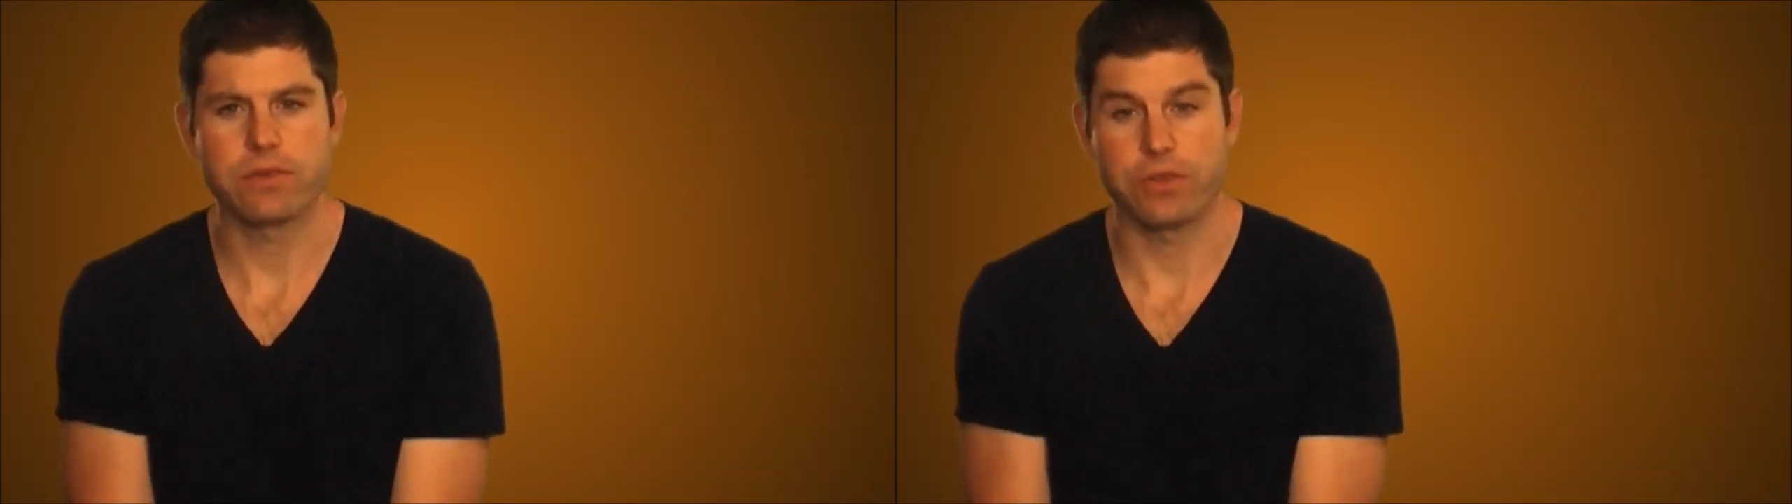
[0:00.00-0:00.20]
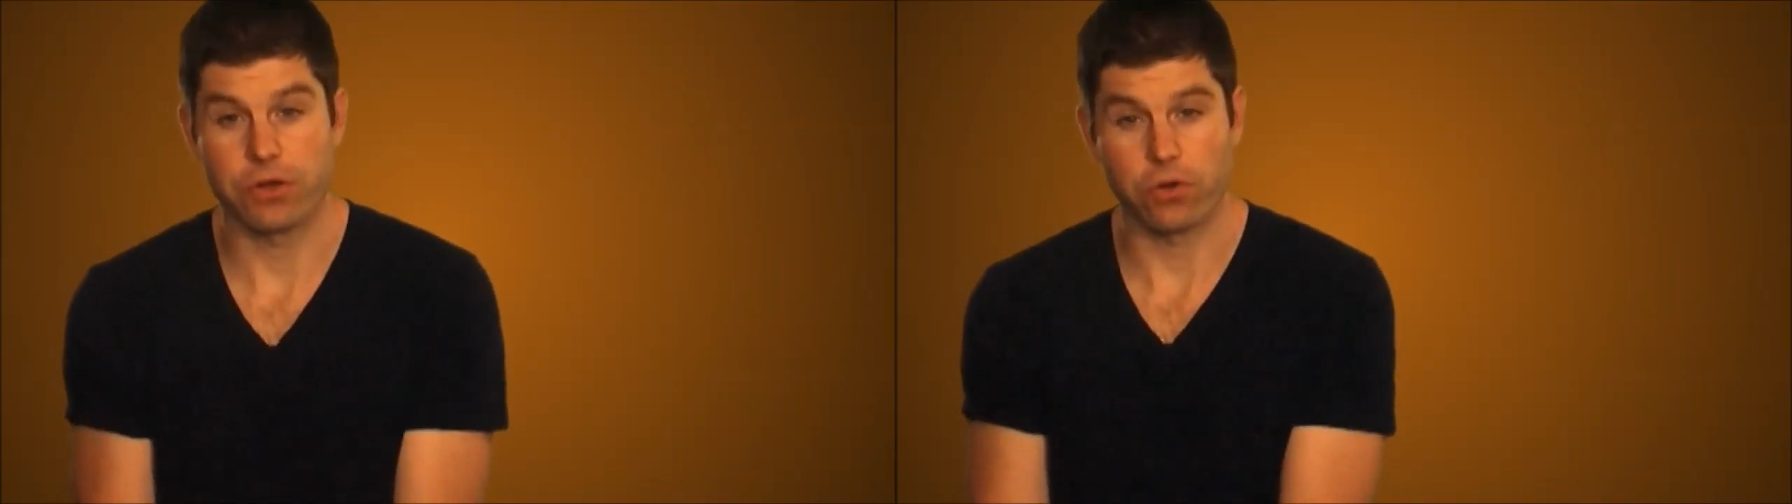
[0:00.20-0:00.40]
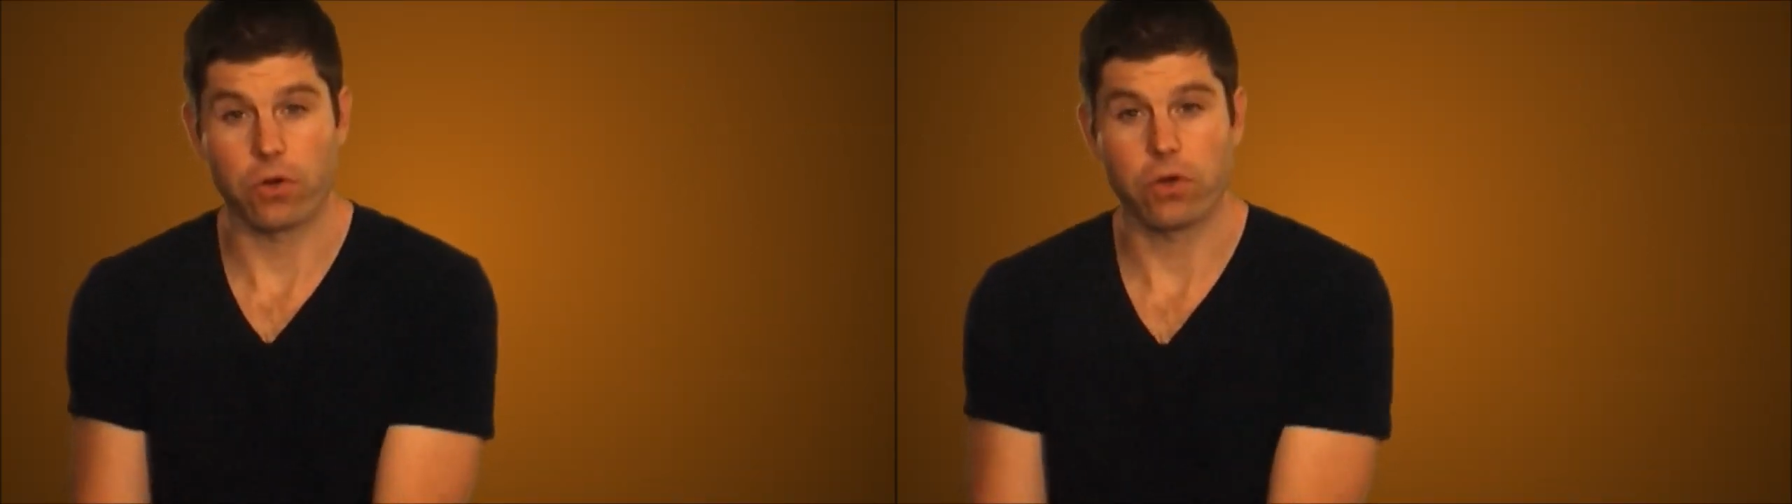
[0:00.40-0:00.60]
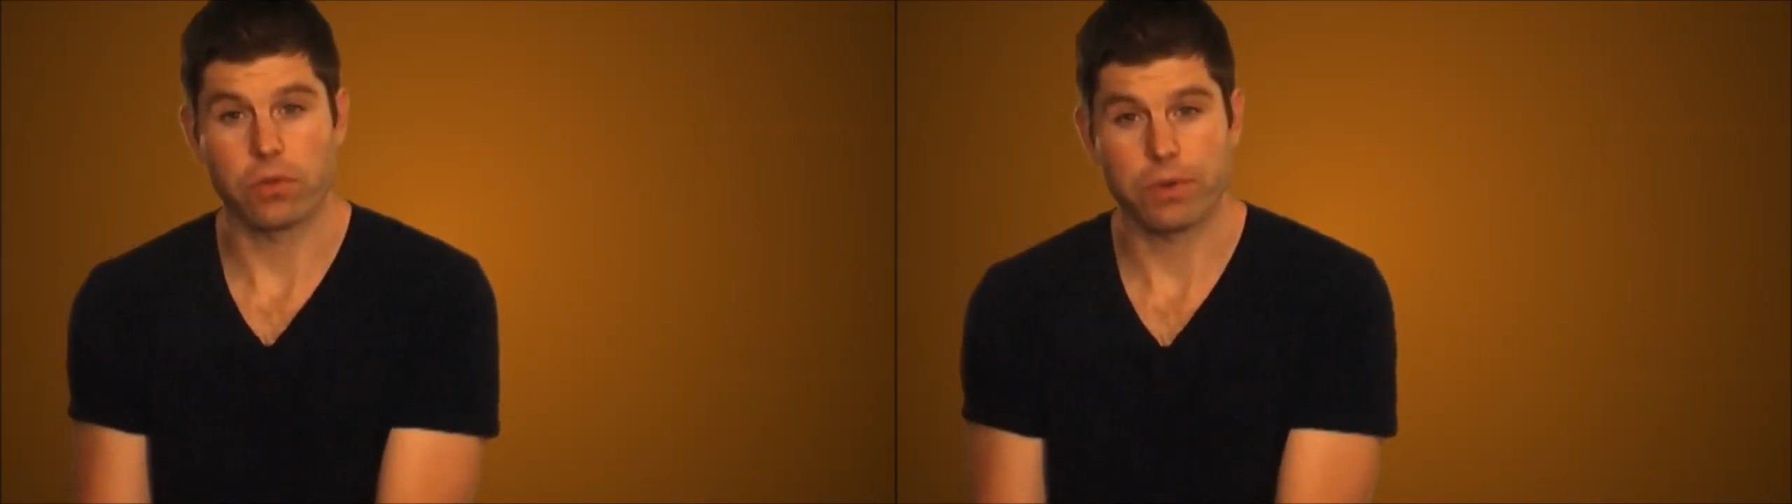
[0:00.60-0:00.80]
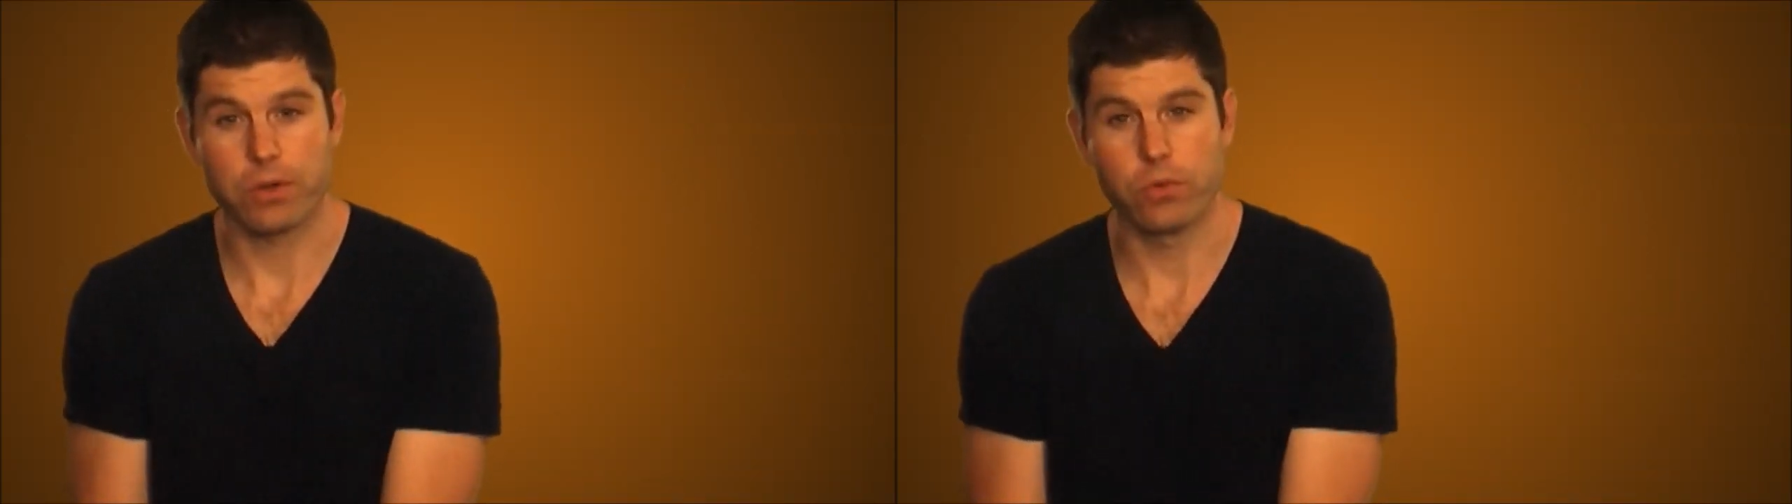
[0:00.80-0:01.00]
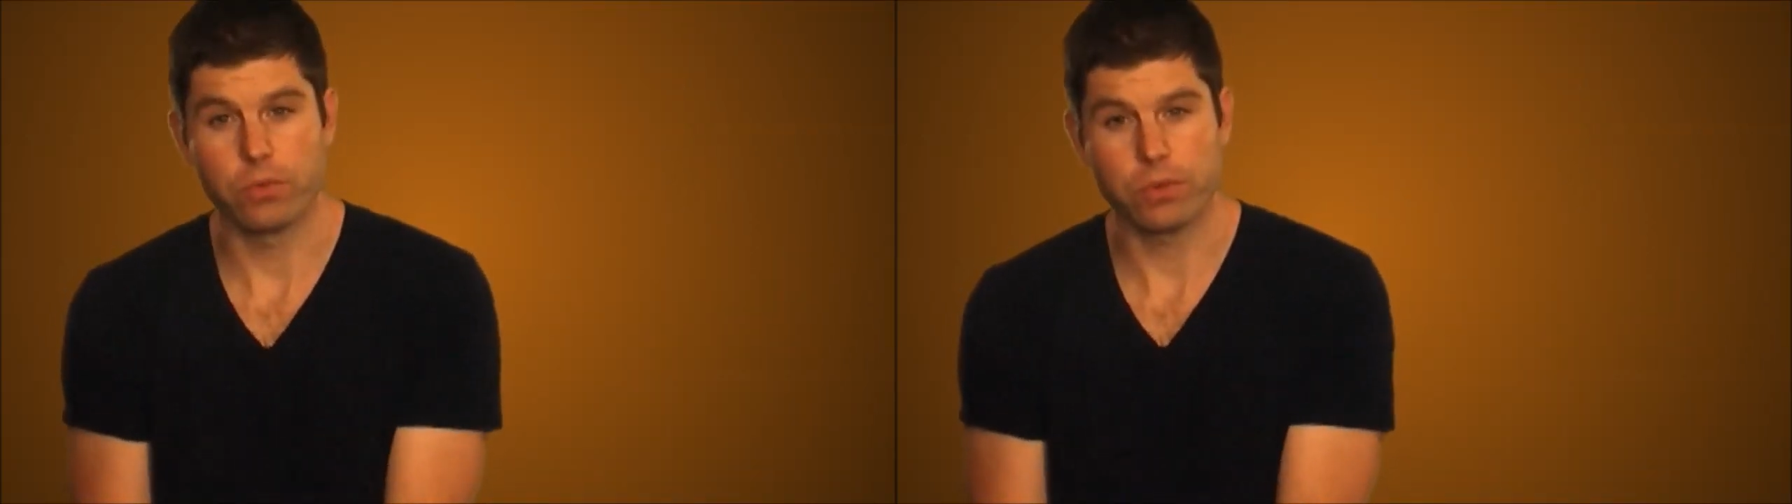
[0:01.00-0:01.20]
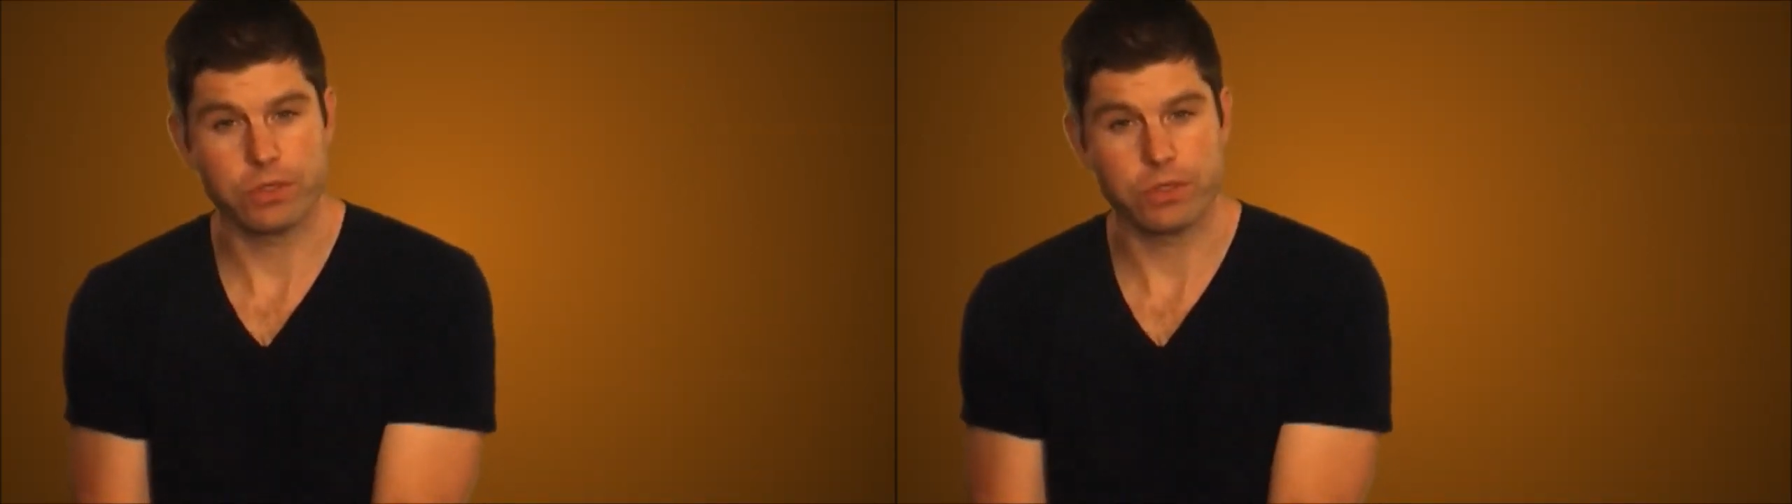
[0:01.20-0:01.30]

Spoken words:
to the girl who